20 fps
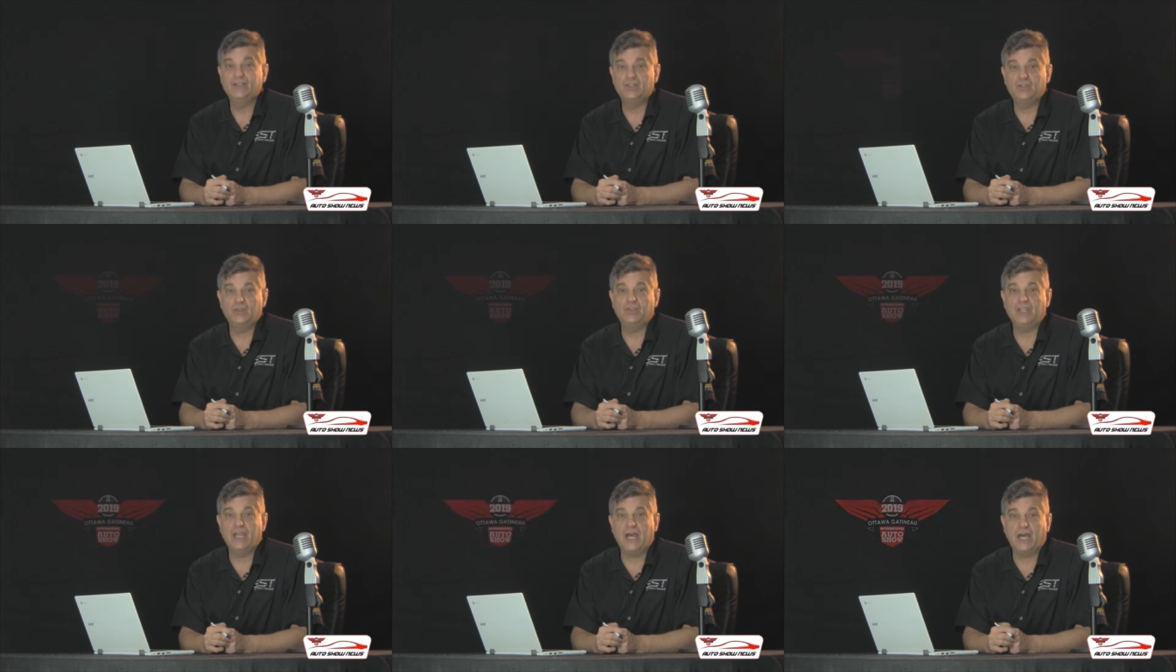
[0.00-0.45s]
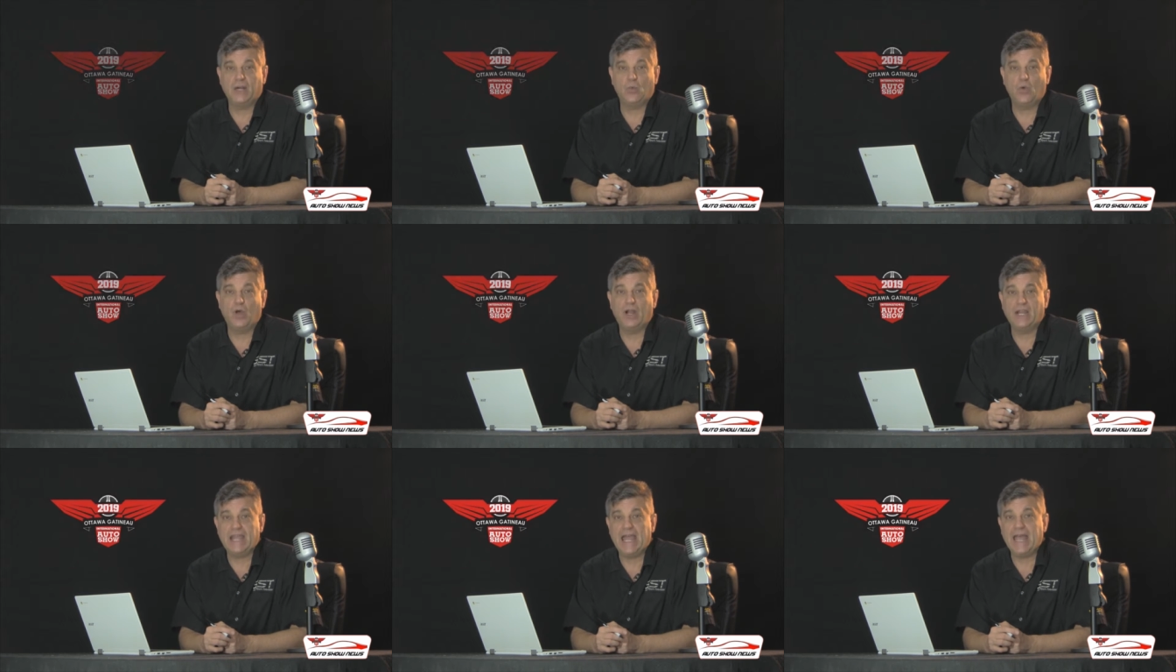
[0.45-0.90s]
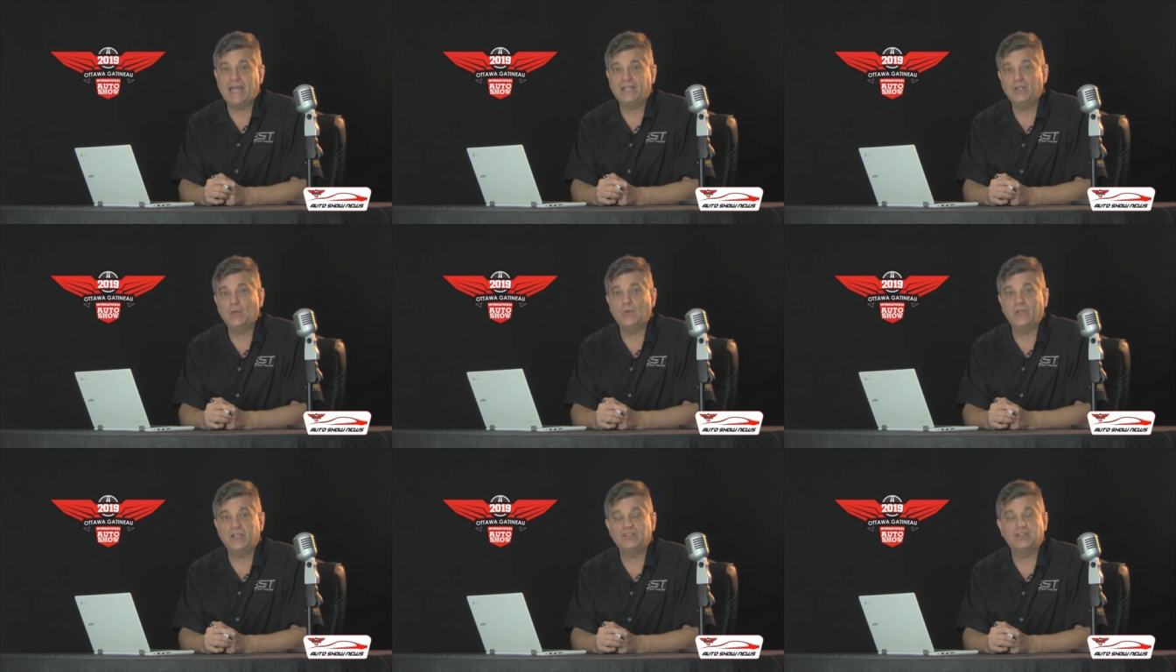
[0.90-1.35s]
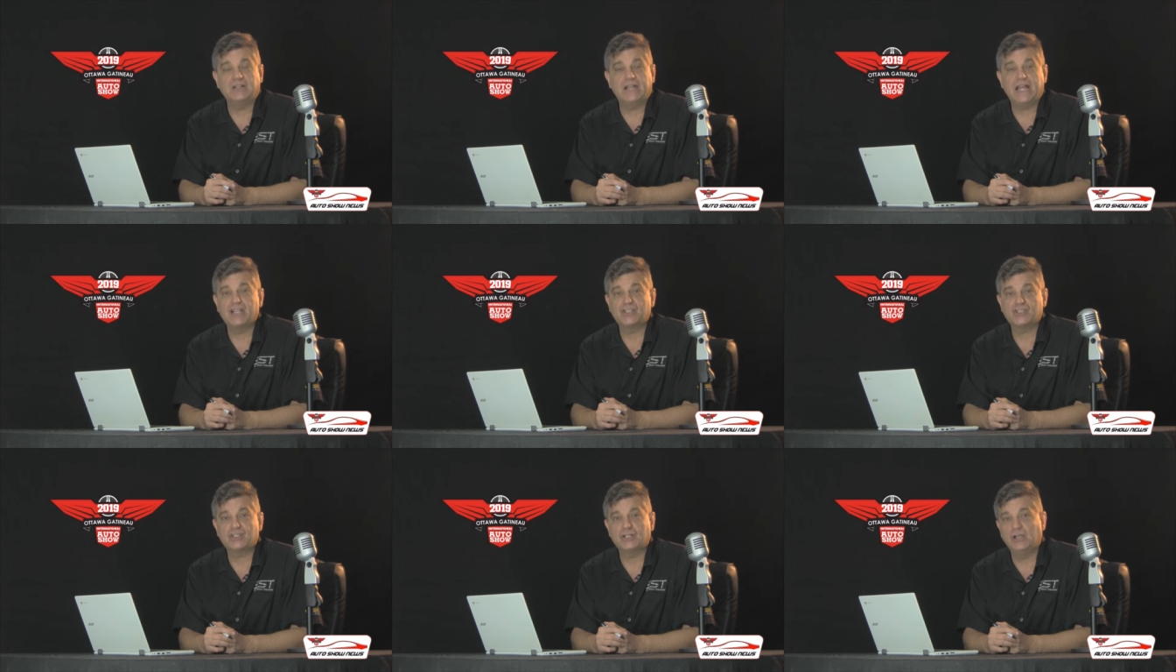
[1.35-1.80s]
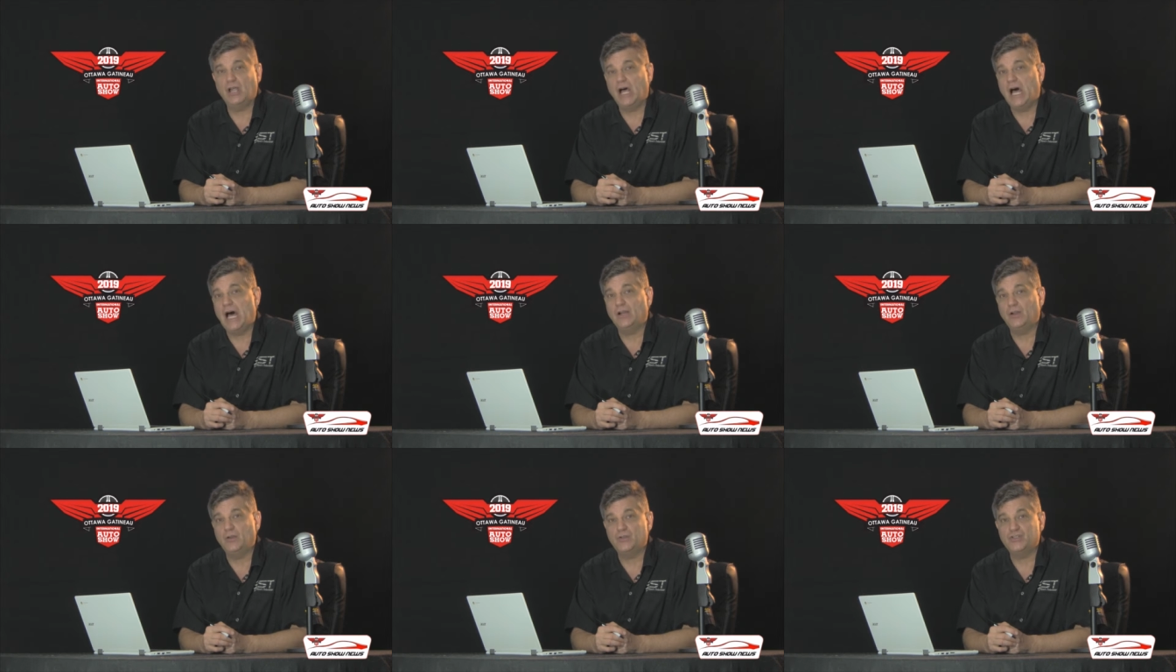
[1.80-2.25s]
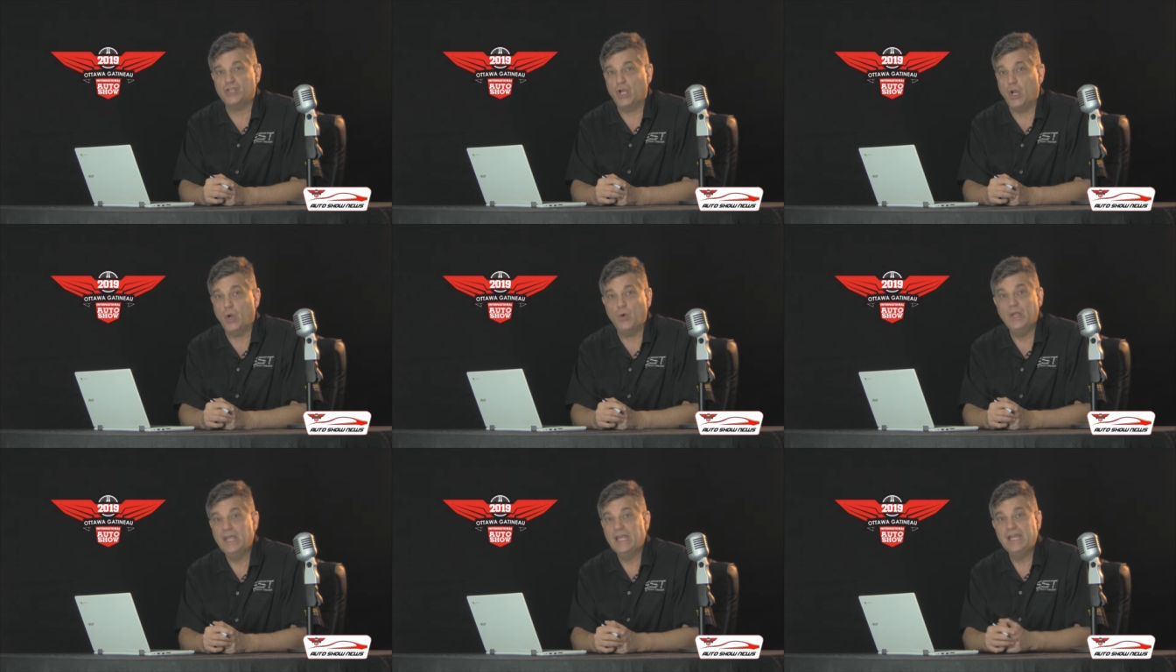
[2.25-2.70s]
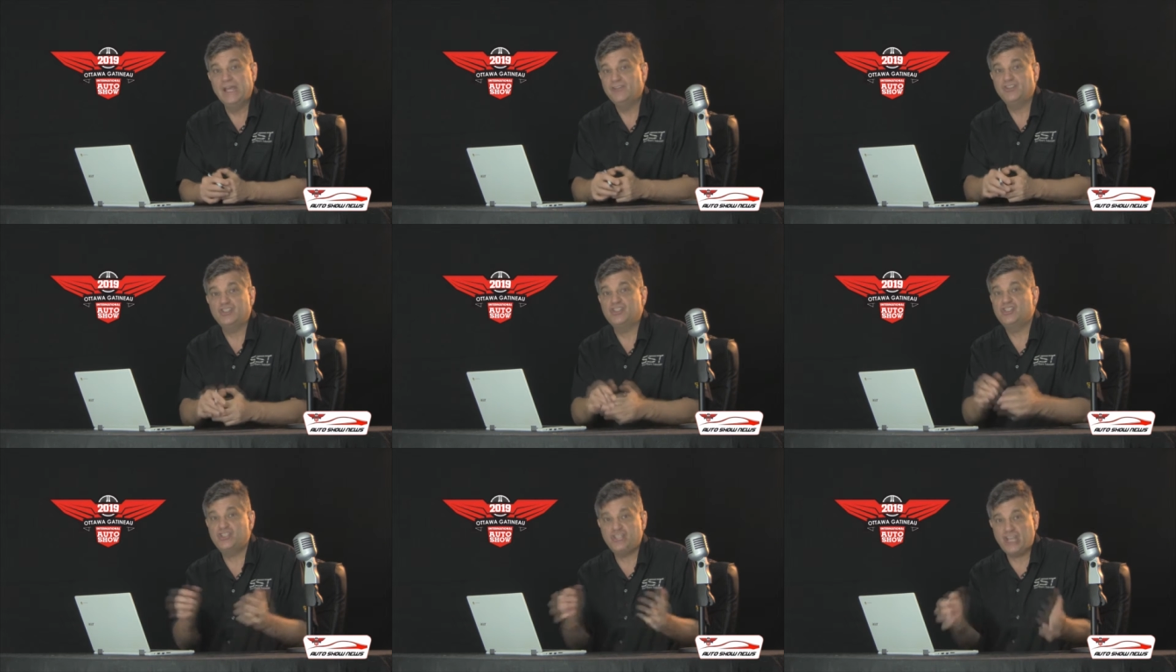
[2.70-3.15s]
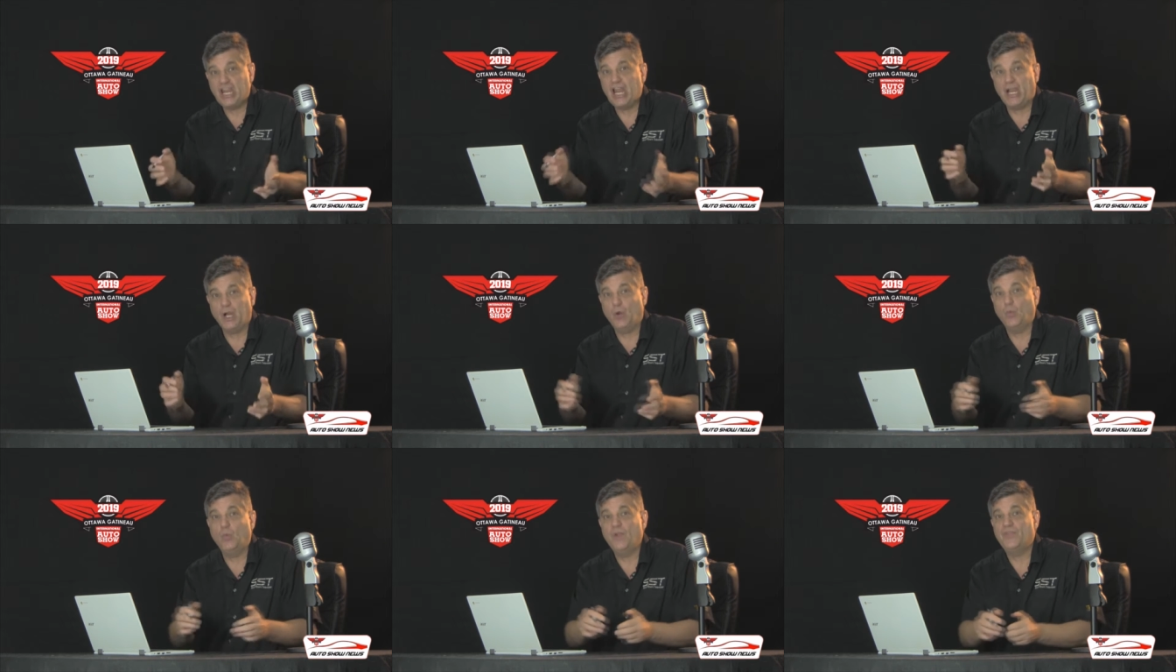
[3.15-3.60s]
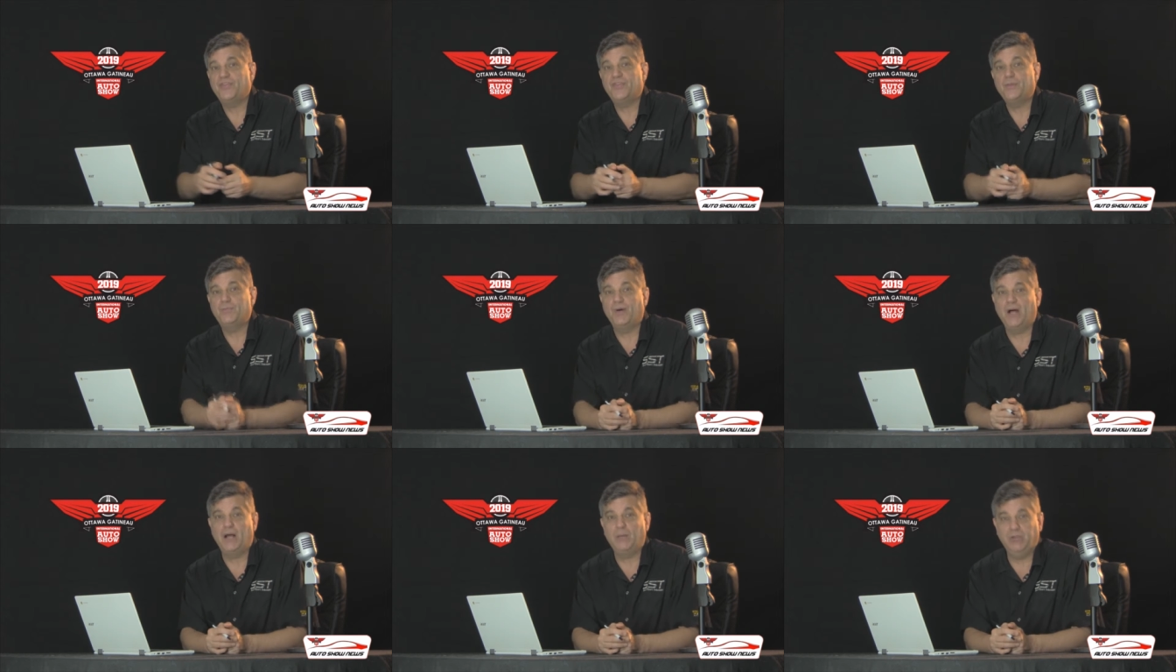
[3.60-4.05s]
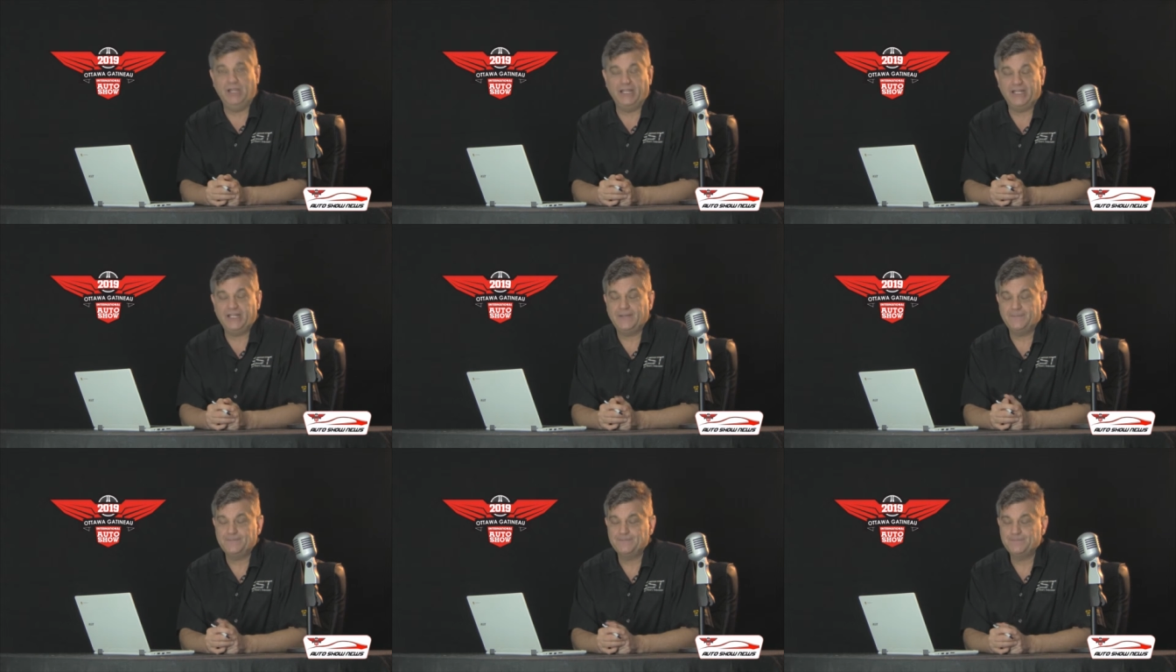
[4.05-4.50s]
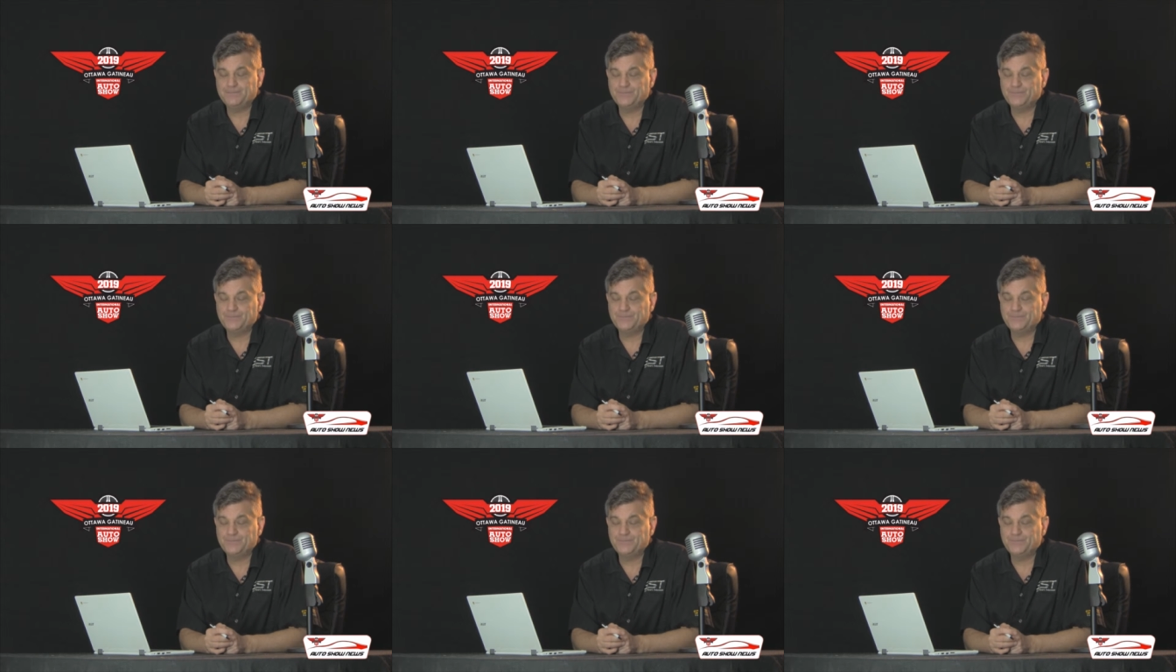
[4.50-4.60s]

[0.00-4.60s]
to the Ottawa Gatineau International Auto Show to share with the public.